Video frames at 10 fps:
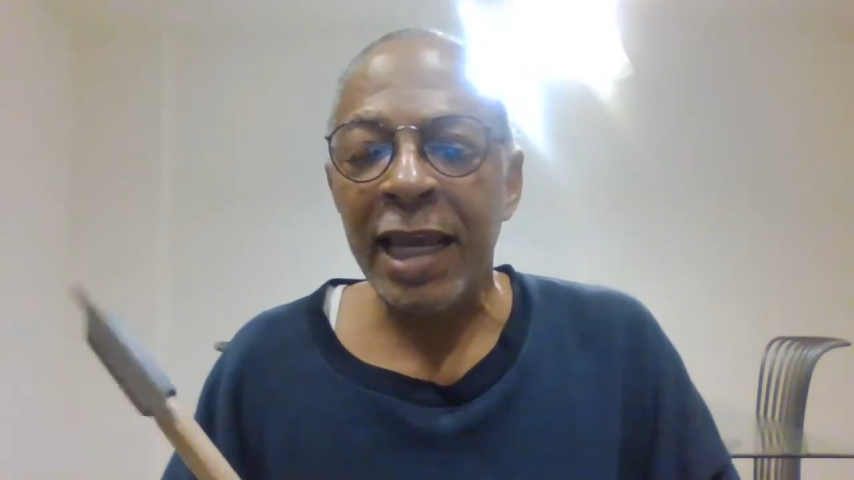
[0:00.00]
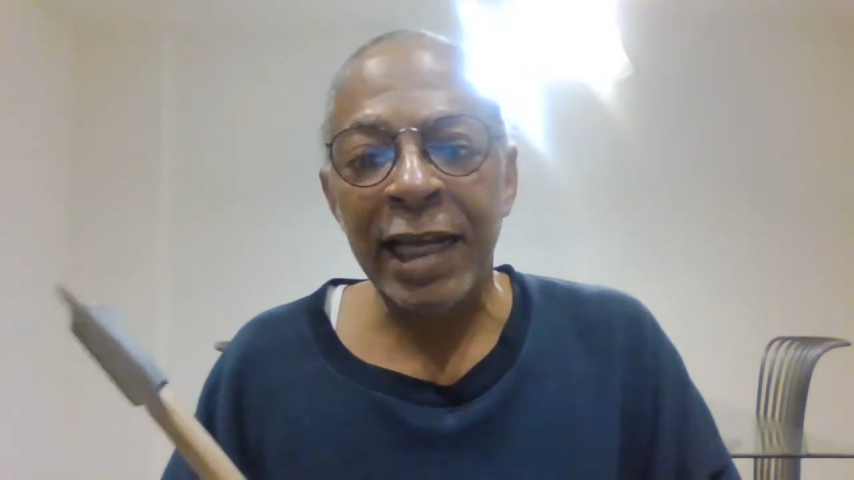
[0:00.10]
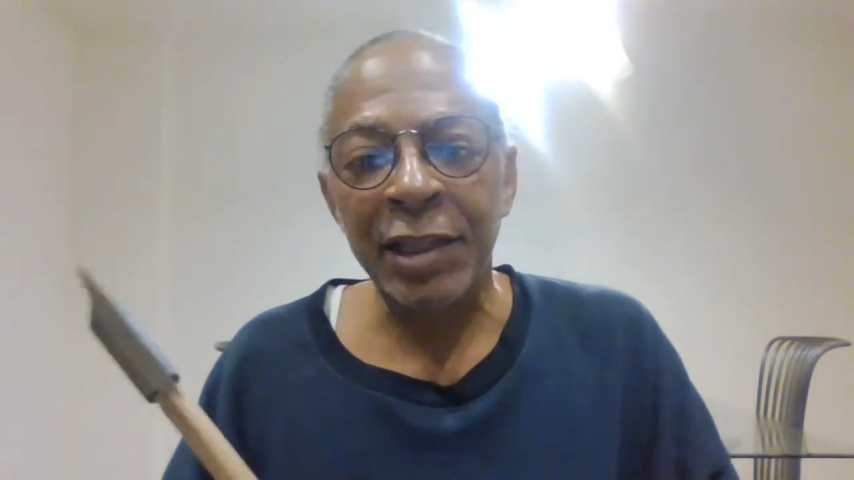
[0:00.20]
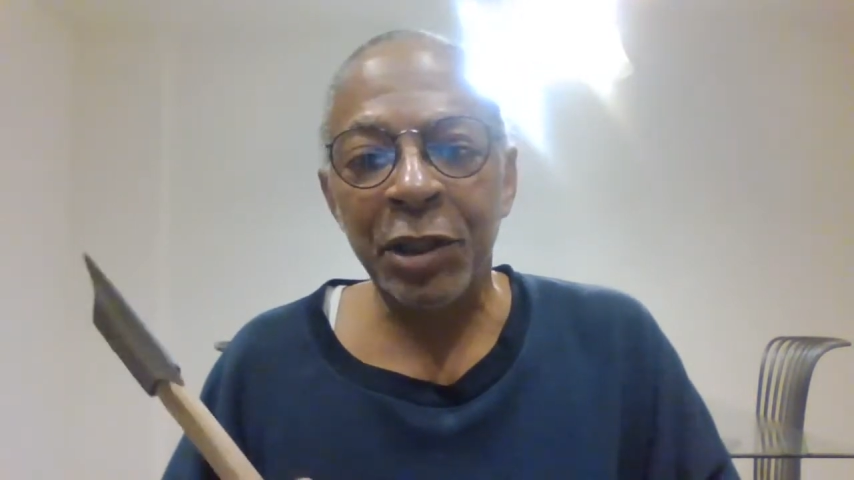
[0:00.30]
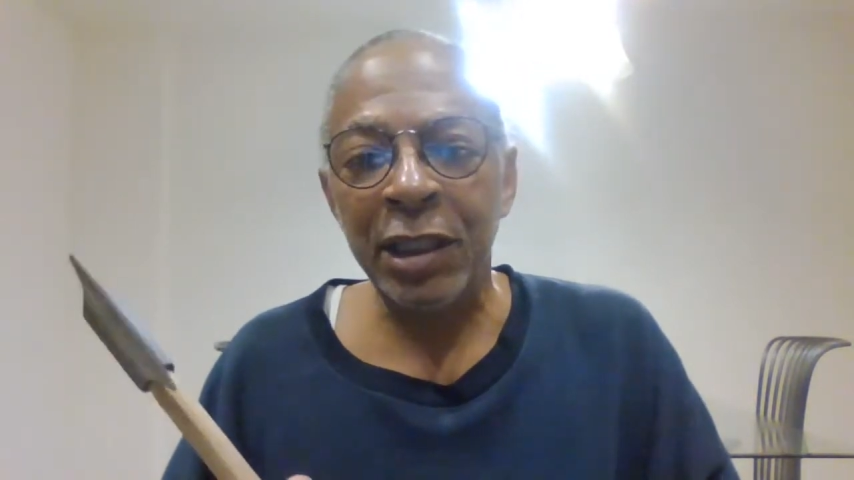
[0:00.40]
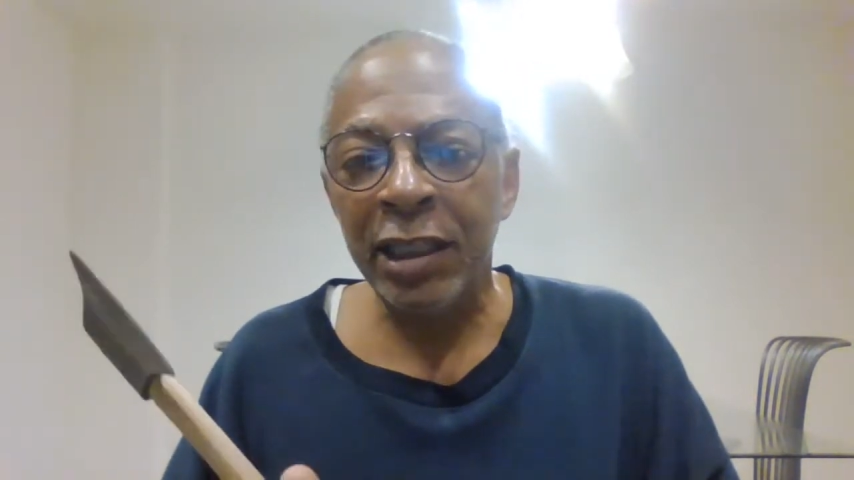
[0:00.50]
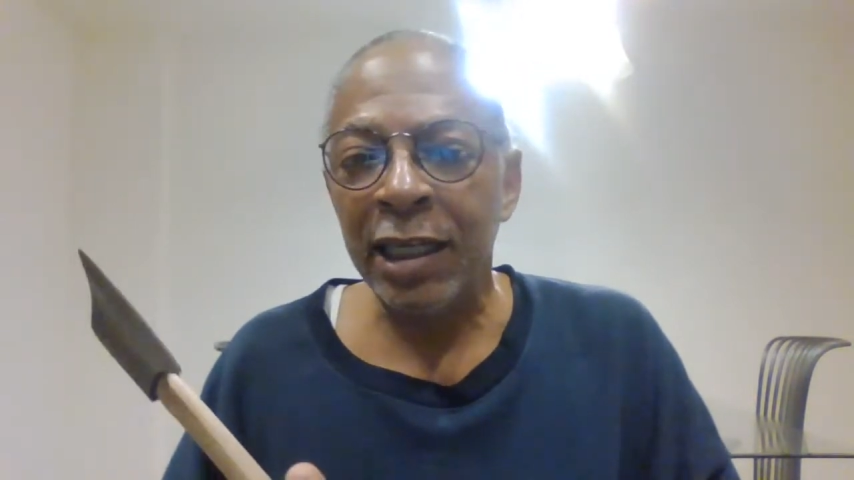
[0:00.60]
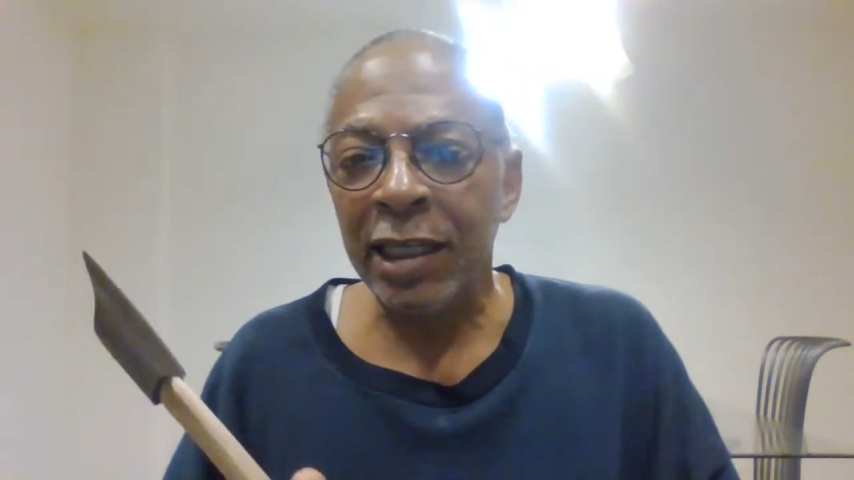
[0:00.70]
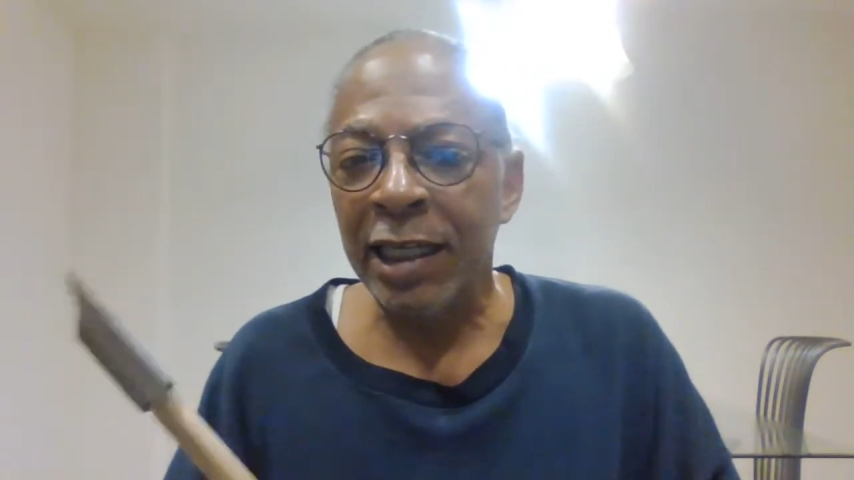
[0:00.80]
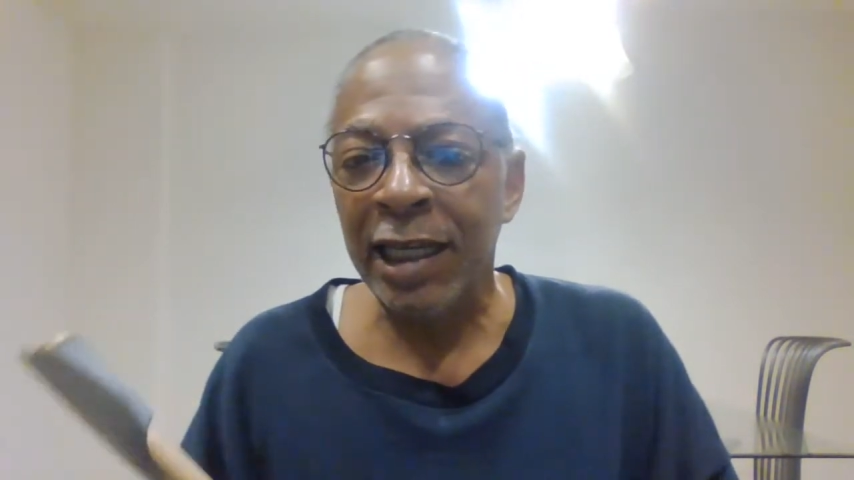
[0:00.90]
I think
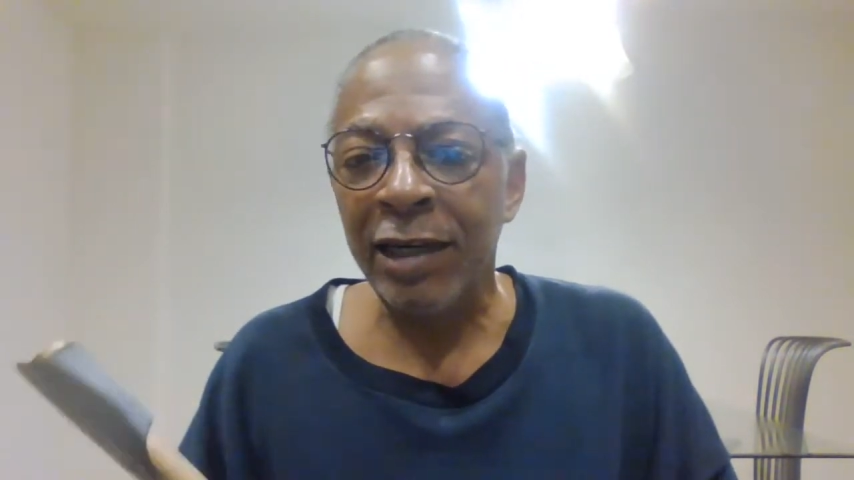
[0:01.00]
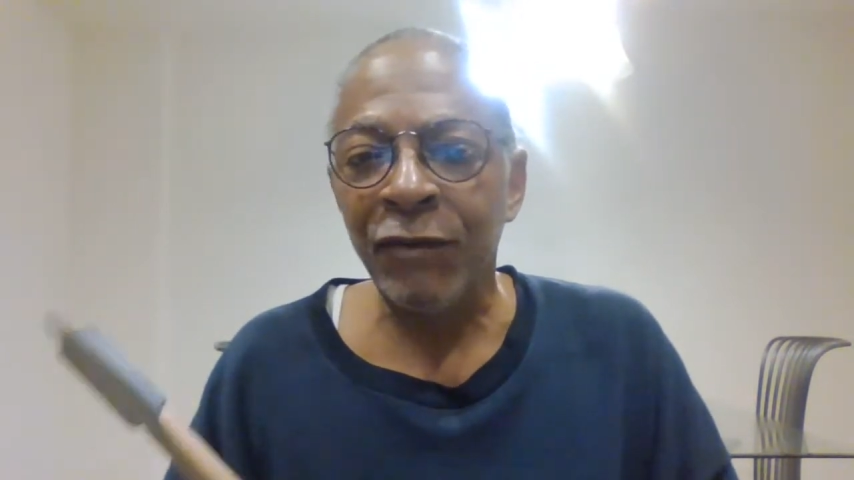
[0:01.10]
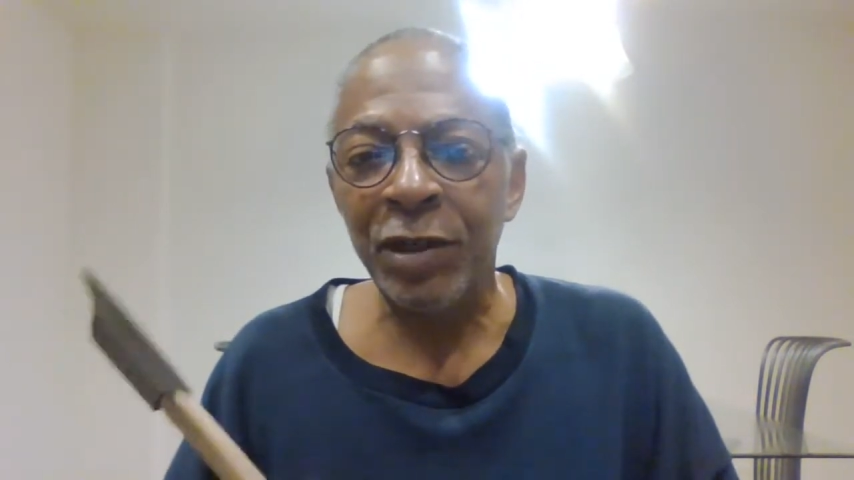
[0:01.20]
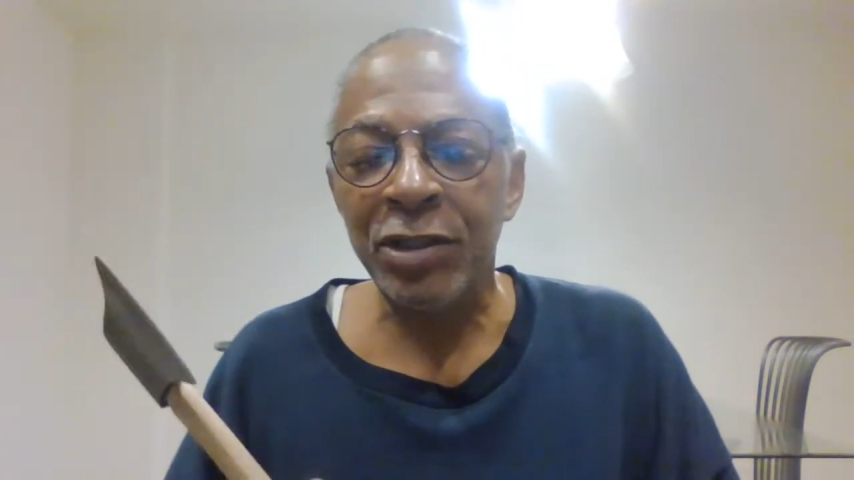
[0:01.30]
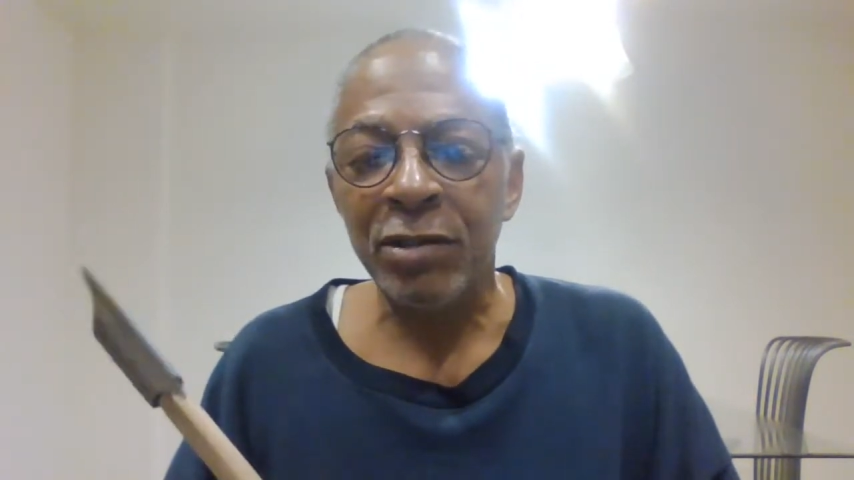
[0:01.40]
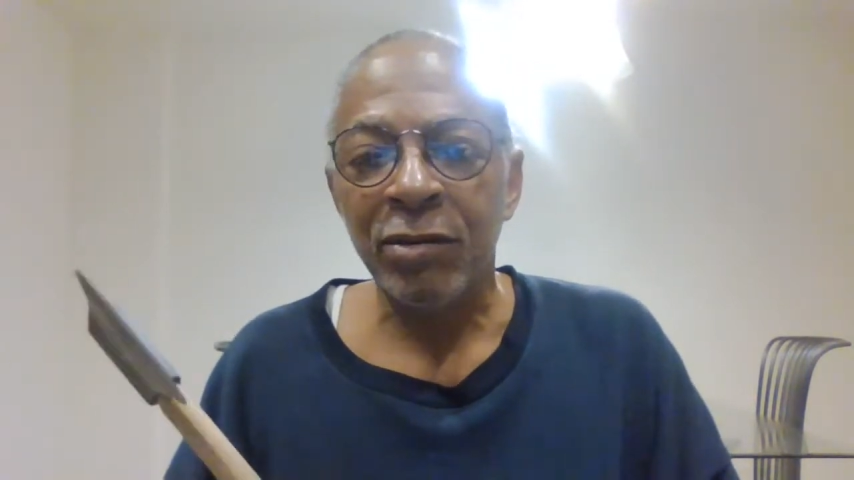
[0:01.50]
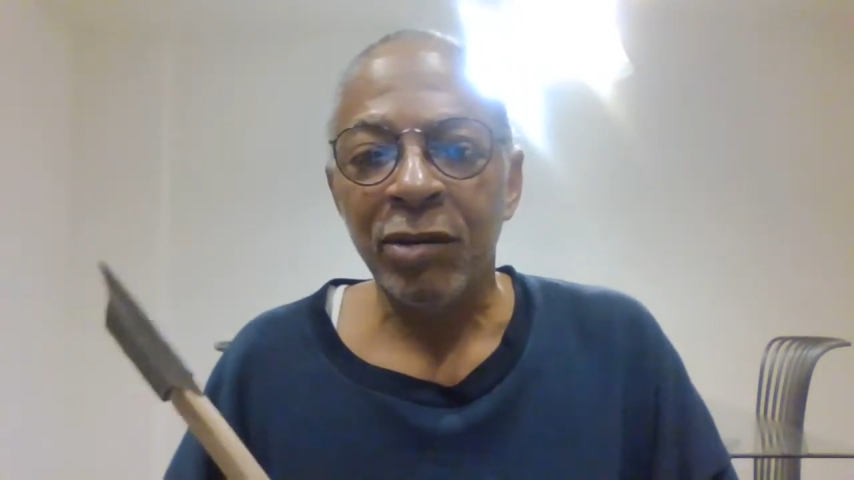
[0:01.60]
leverage.